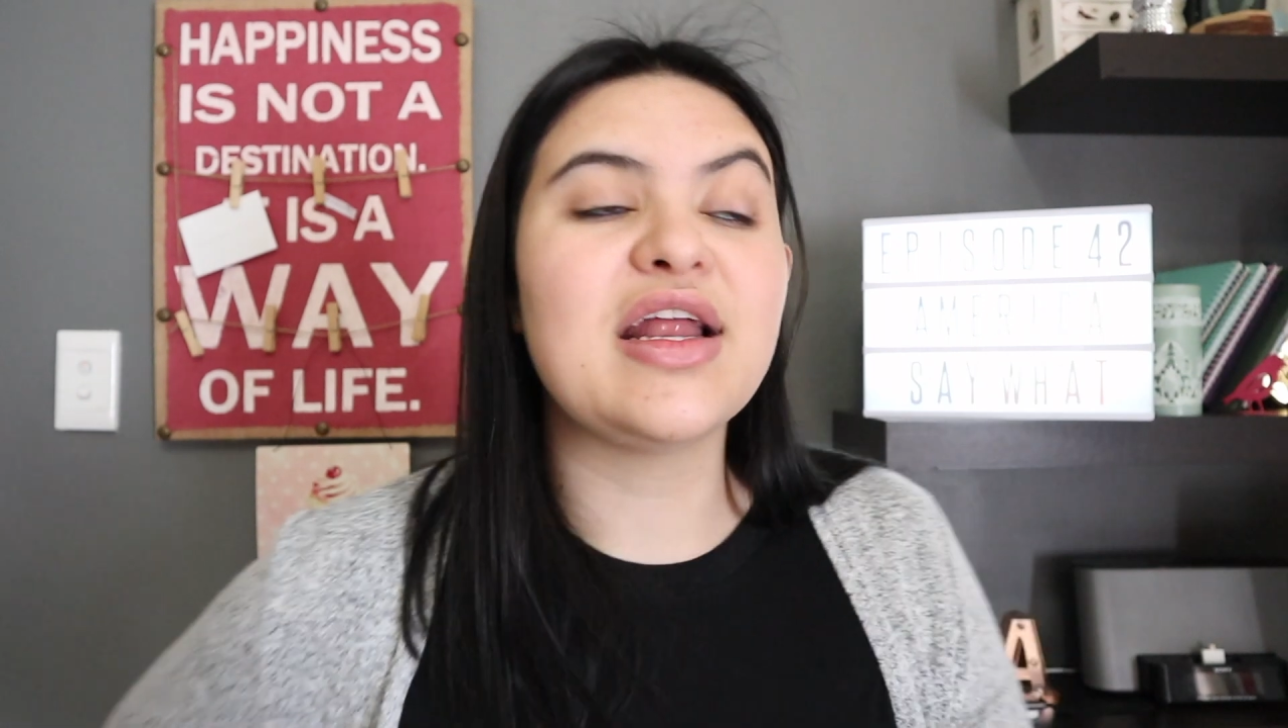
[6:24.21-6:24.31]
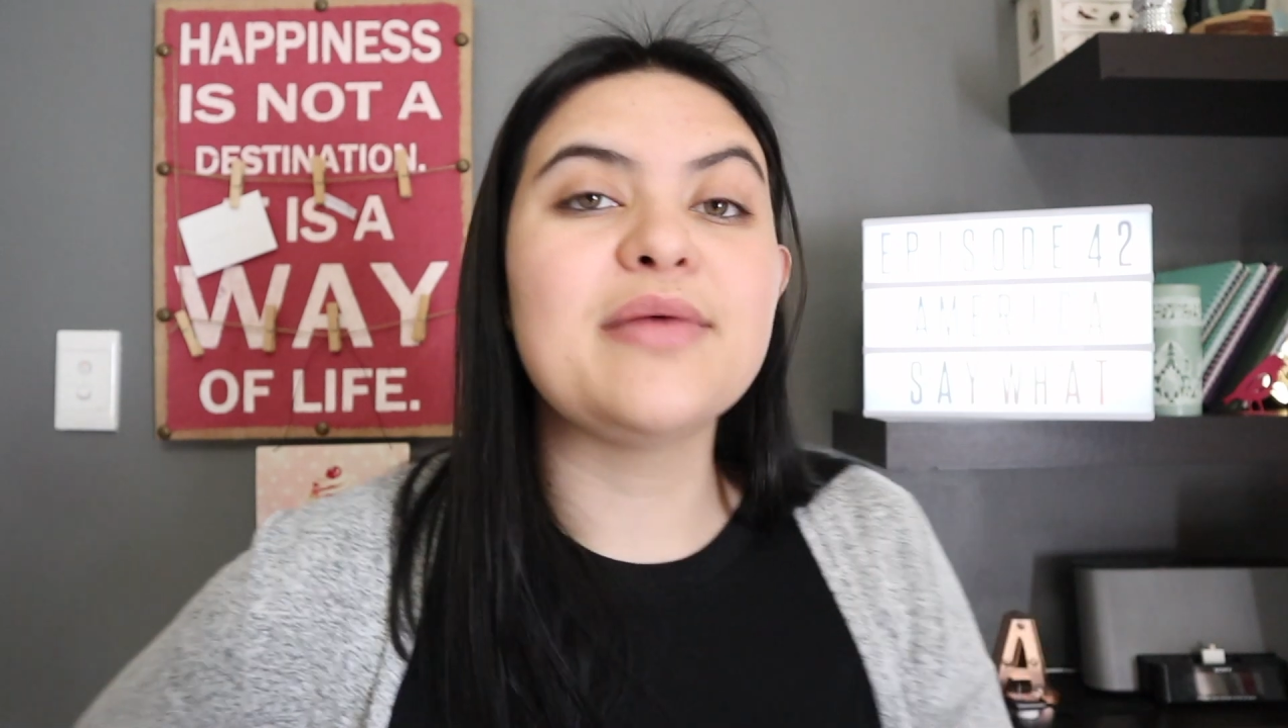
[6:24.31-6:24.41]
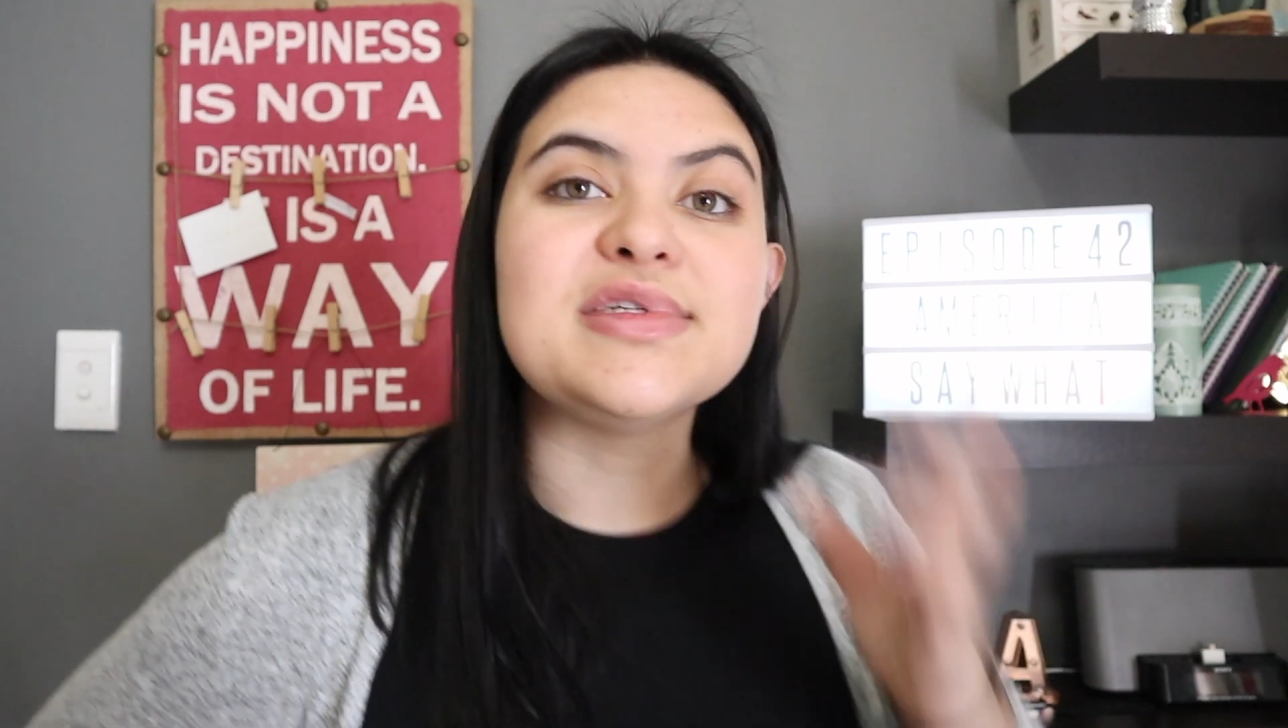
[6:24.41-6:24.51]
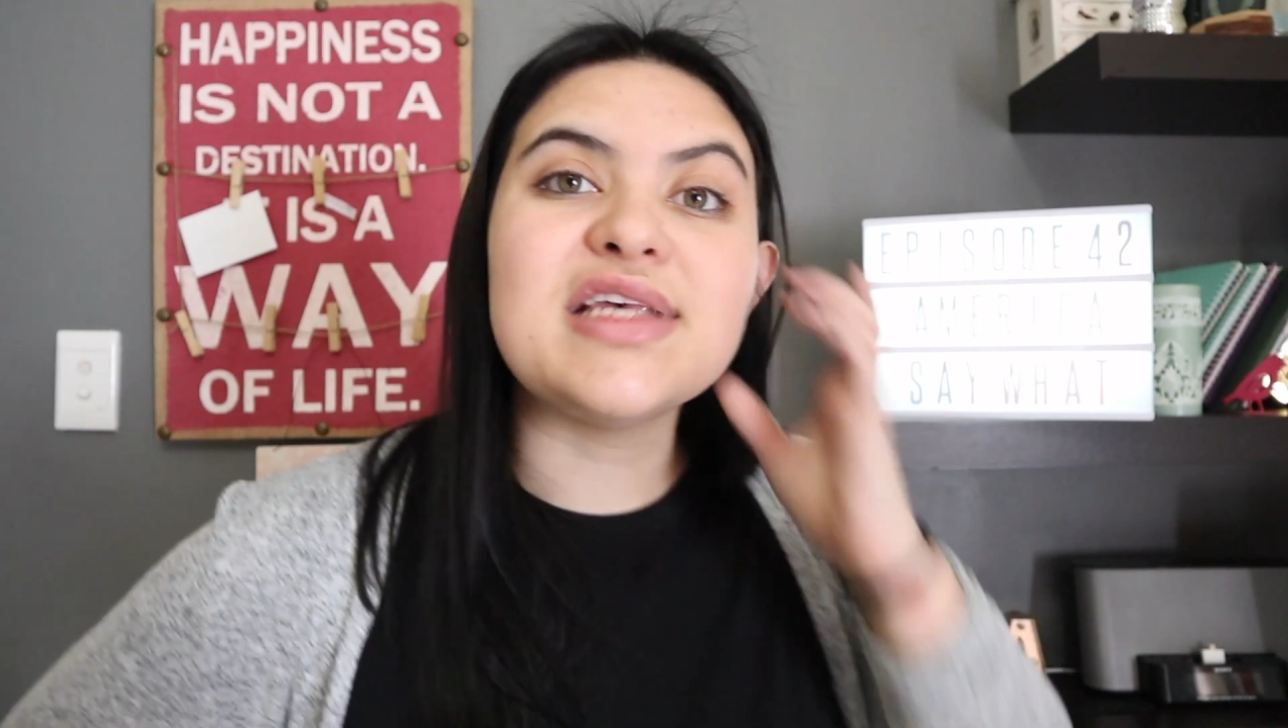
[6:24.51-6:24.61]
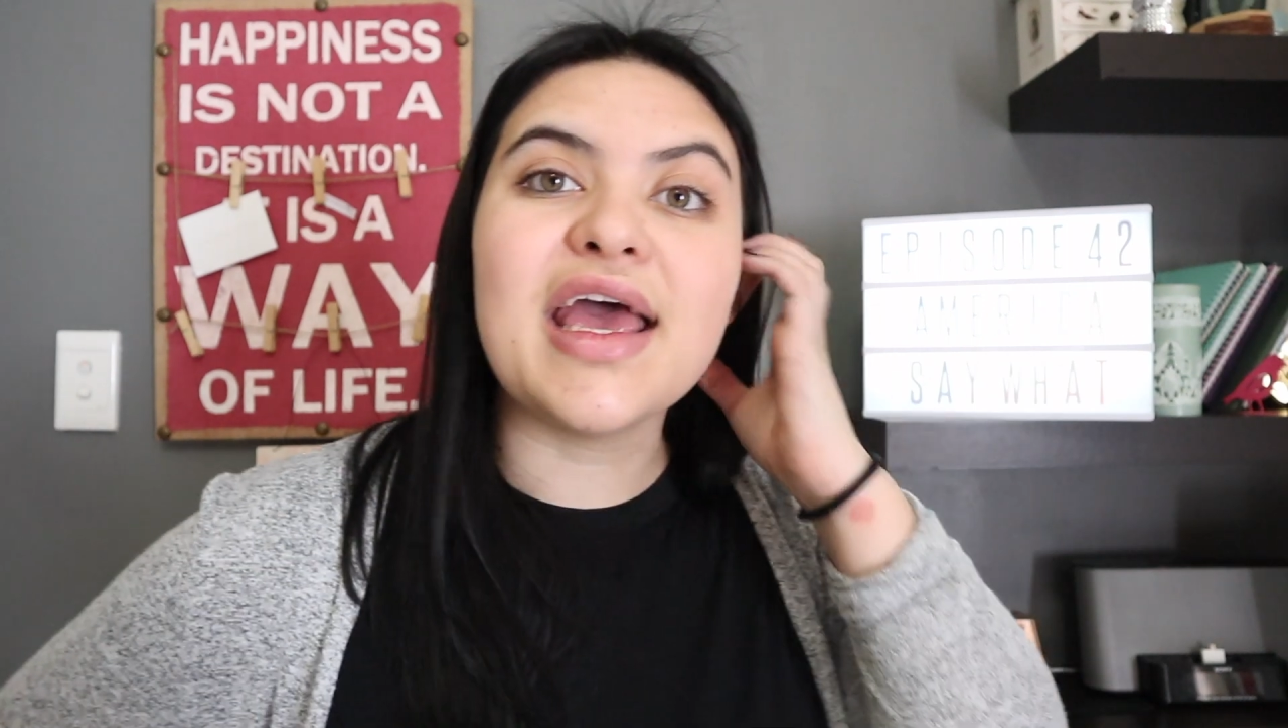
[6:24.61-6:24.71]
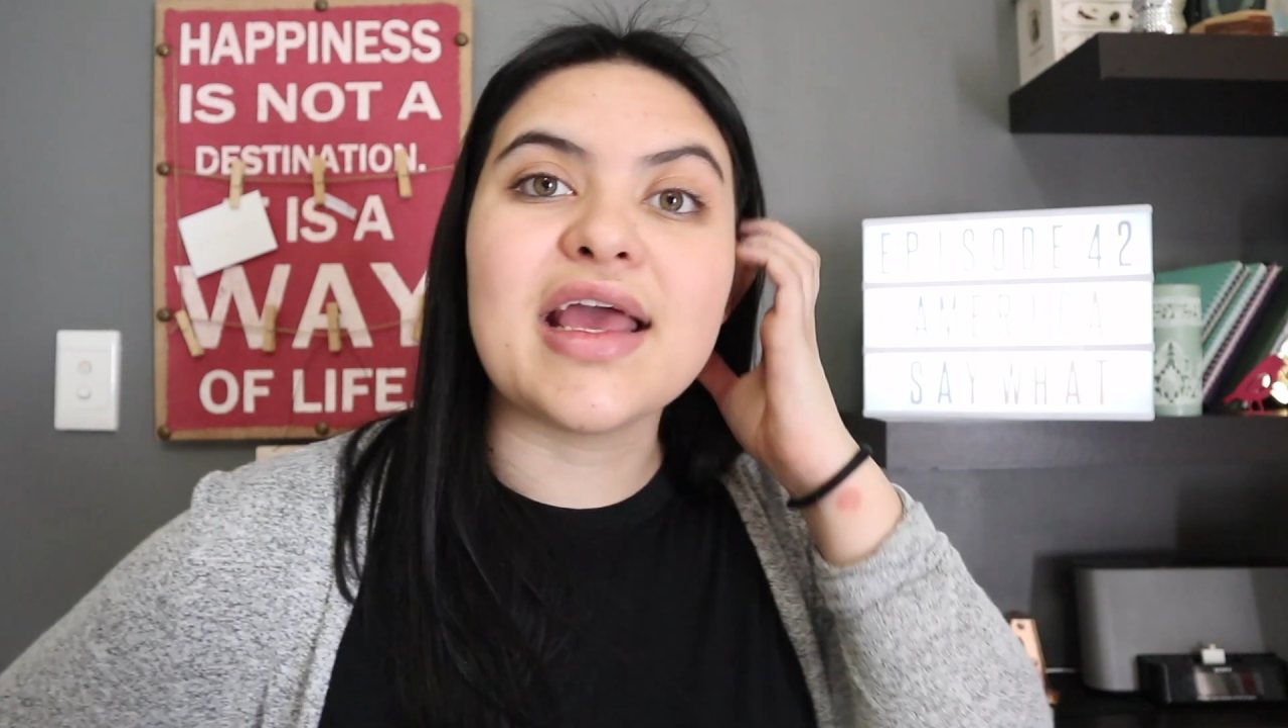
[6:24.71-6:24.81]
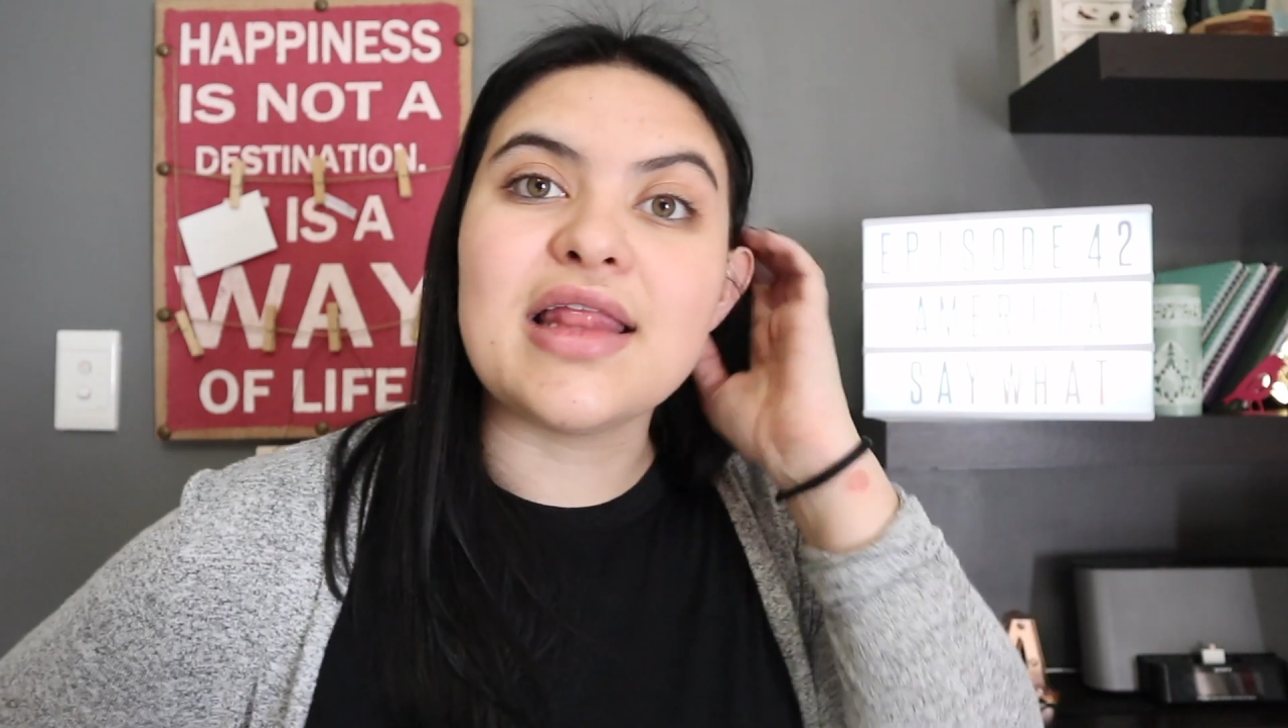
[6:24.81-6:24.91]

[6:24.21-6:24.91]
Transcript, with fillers: I'm saying.